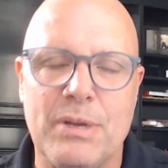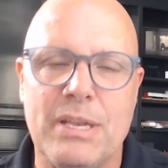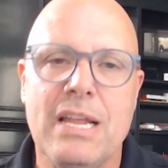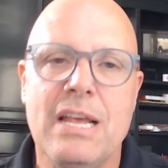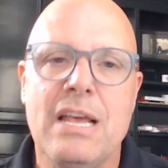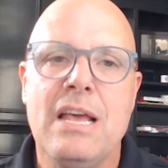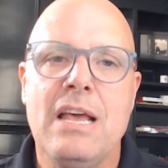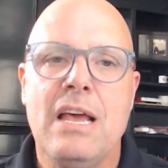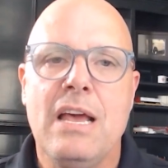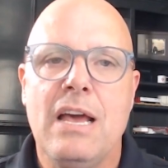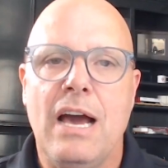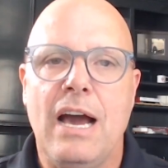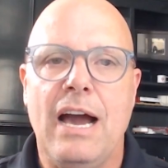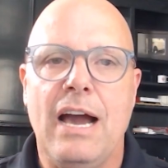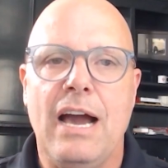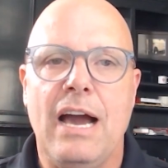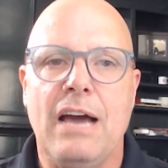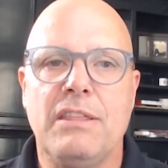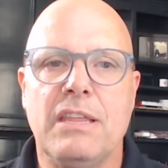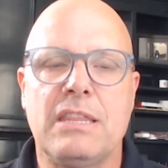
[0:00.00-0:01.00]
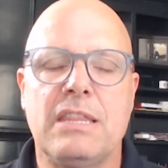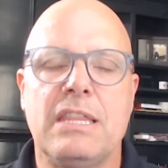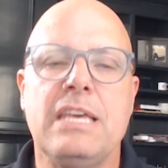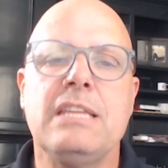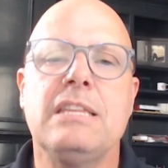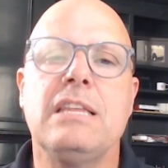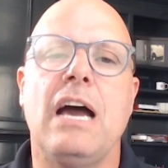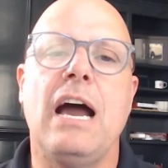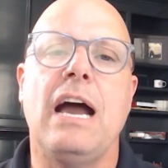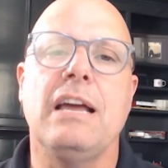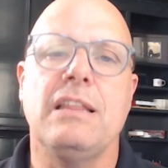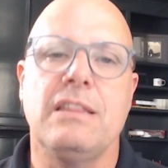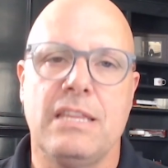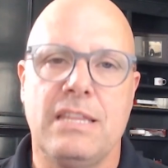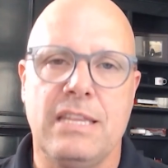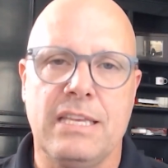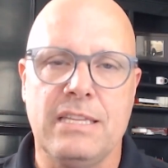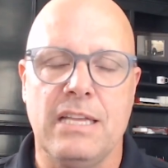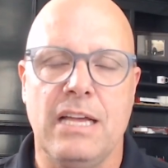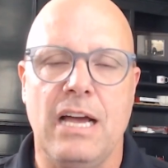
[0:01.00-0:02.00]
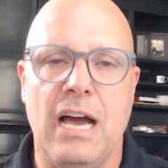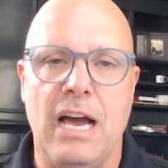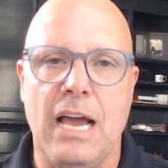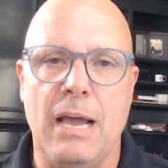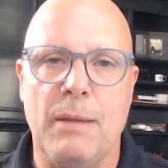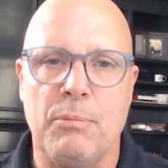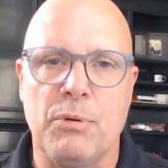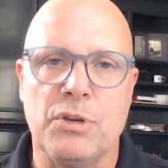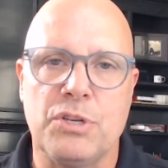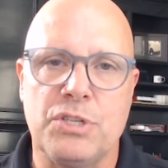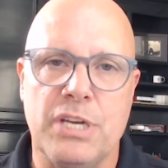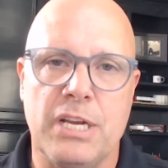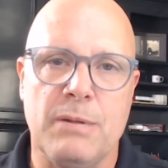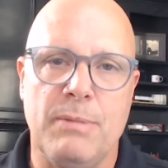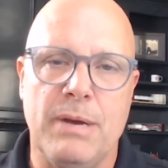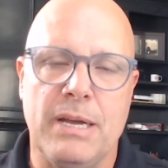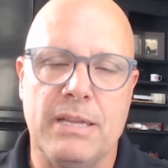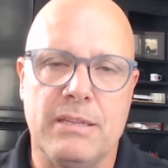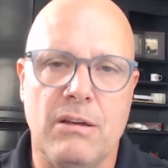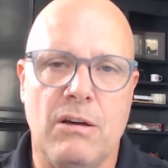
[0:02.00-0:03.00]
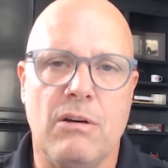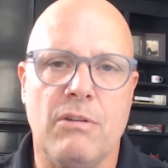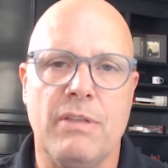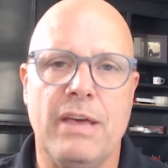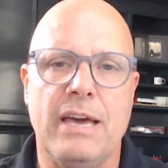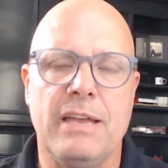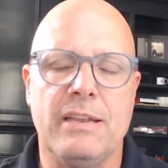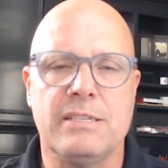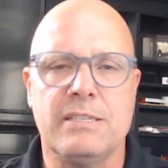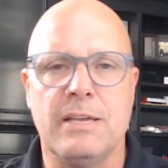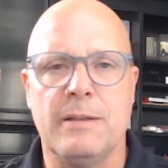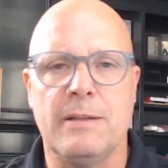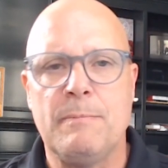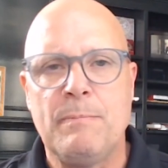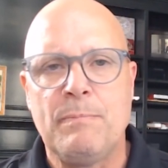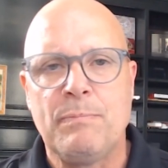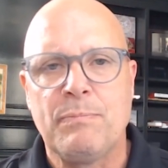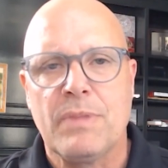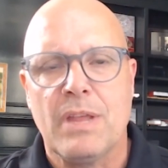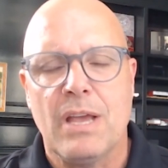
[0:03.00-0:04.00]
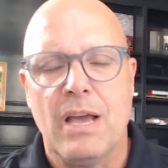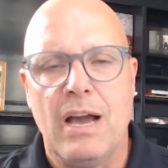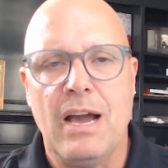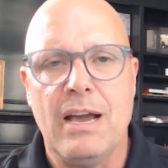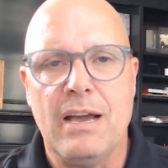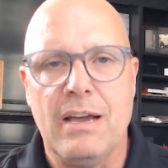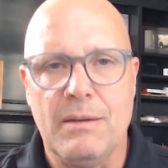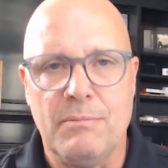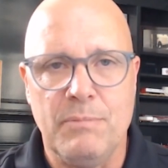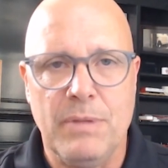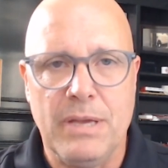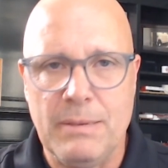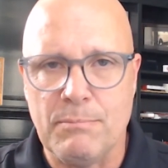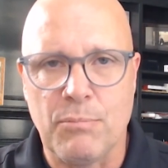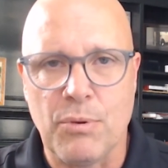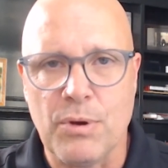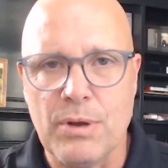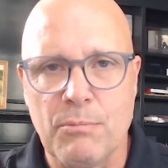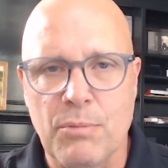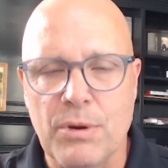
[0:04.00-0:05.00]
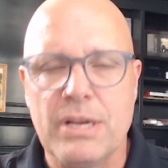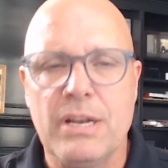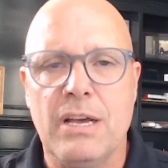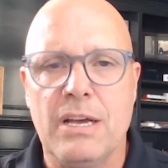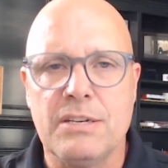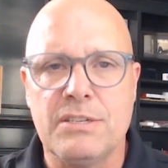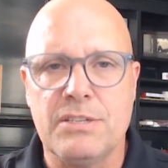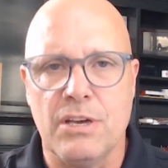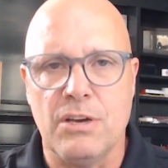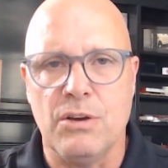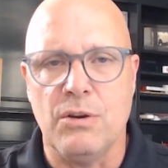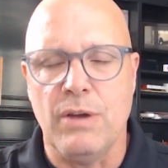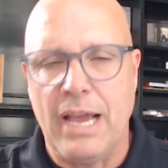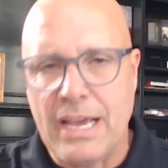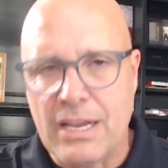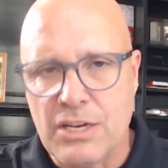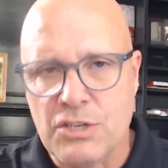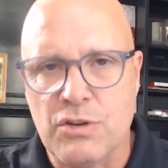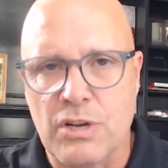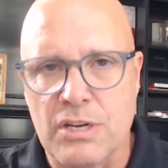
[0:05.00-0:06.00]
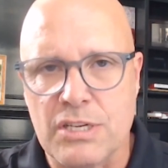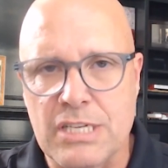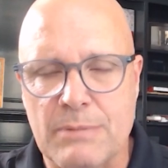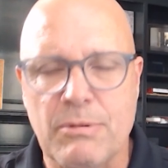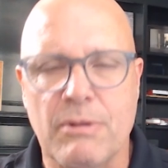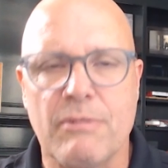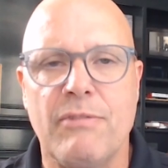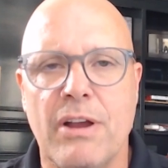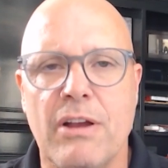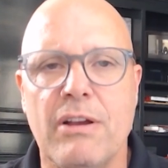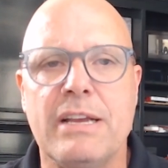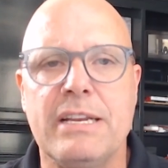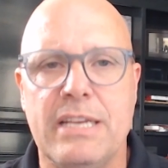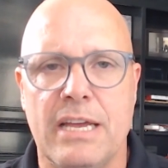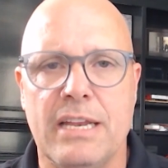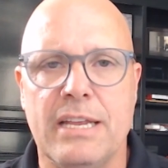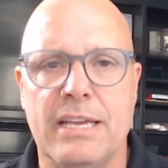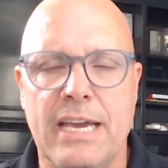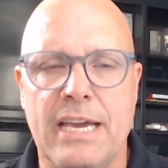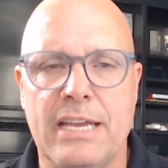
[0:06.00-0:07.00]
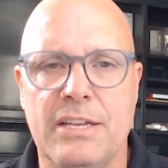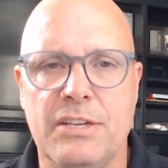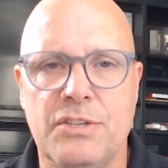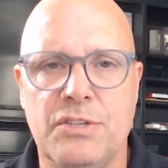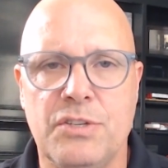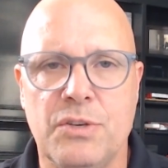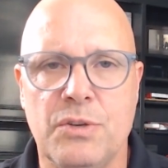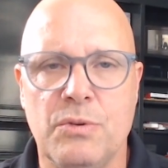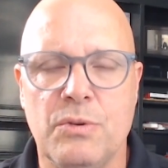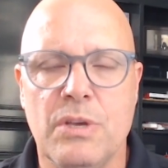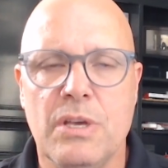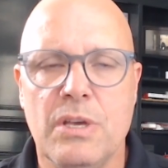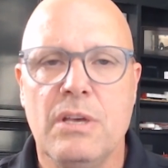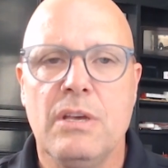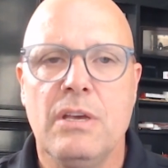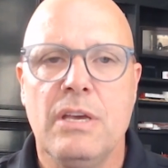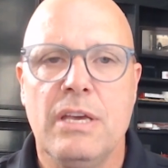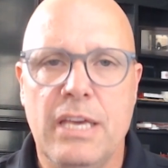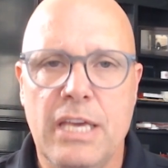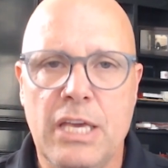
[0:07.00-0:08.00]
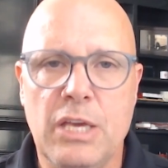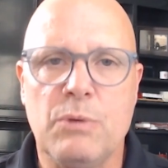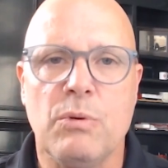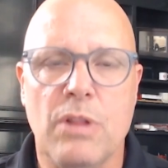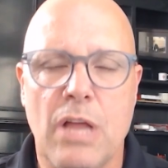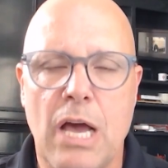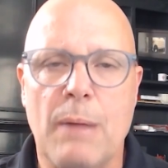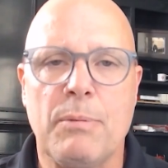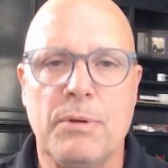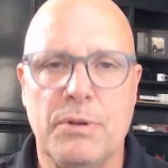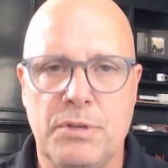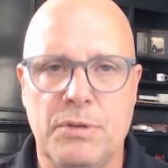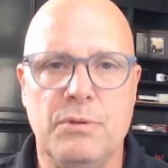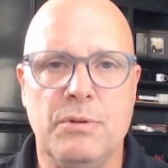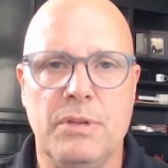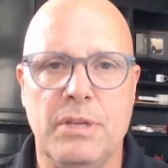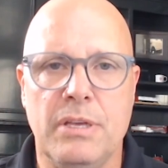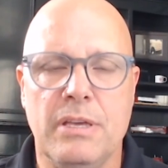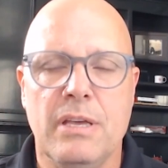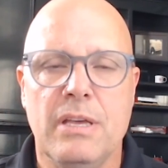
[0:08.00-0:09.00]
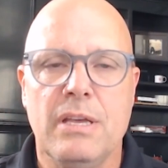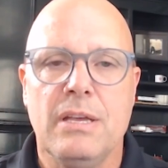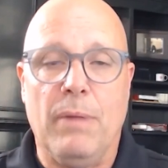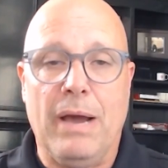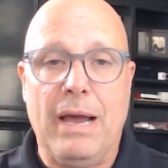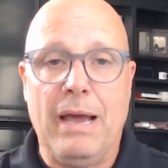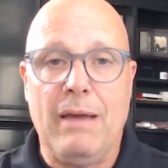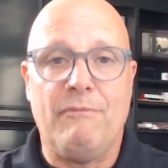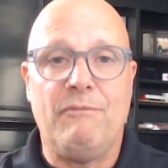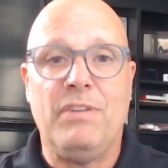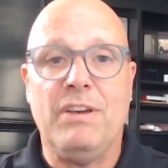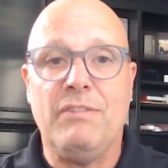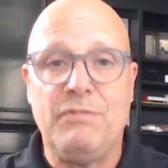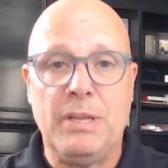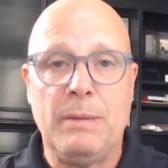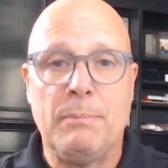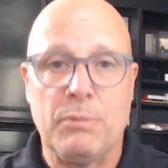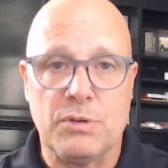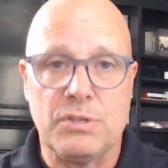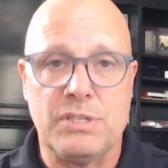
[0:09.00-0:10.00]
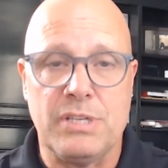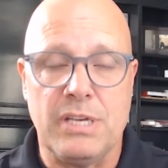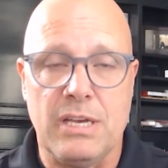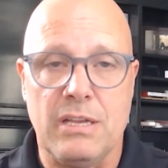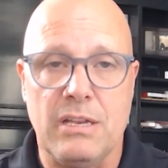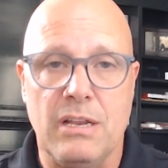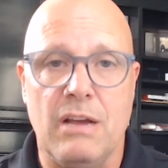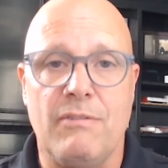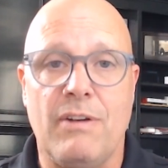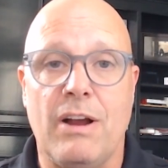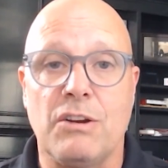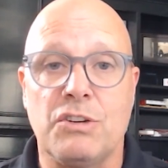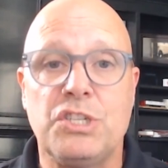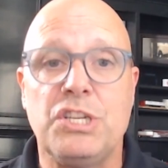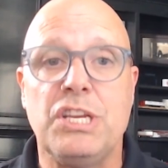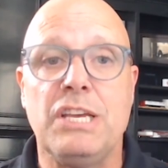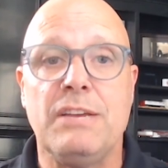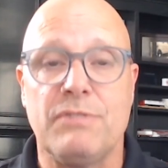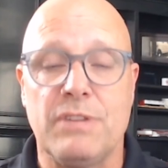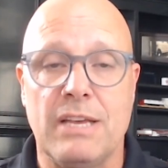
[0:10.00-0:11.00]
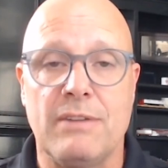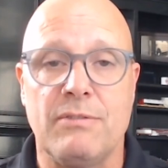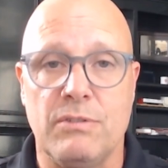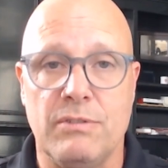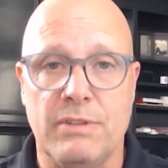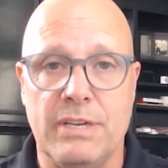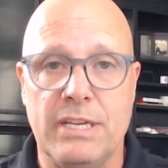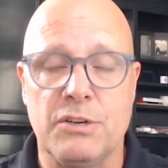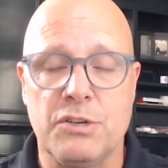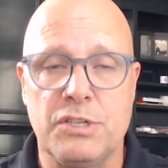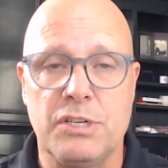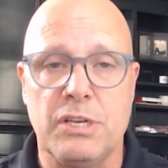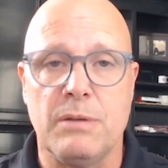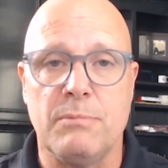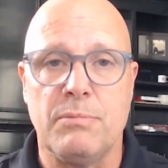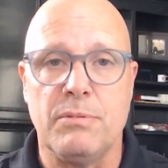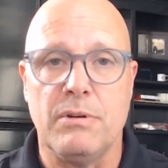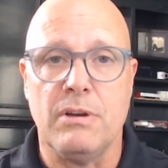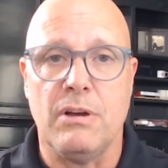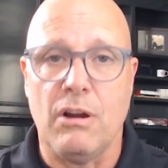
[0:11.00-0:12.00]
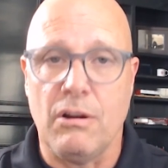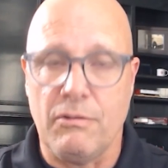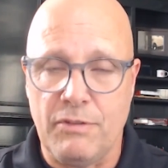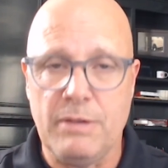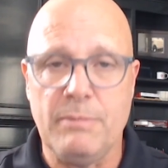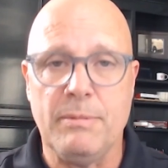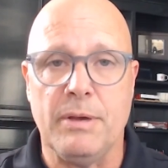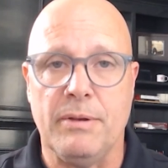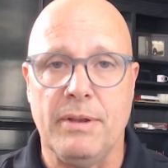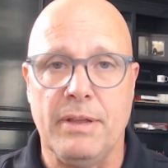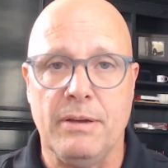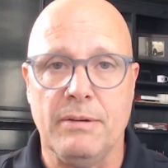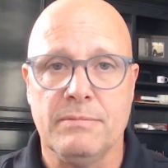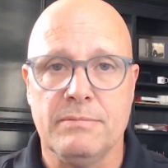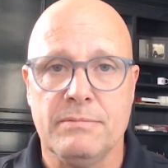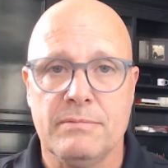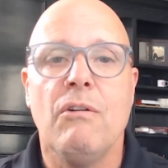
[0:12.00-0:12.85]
But the thing that I appreciate about all that is that Brent Hutto and Truckstop are very dedicated to equal opportunity. 50% of our chief level leadership are female now.